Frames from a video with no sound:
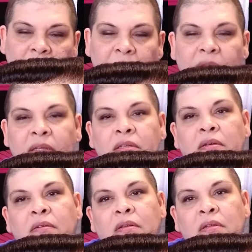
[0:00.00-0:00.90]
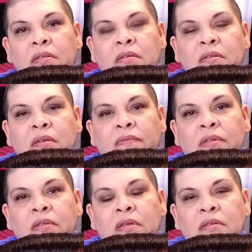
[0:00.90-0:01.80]
Melatonin is the stuff you
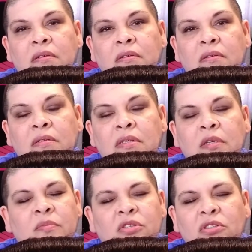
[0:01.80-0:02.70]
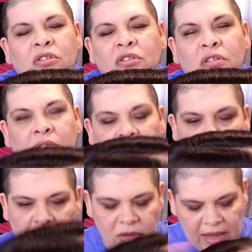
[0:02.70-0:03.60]
take to go to sleep. Shh.
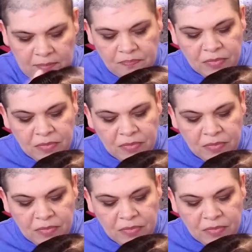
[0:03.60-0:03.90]
Okay.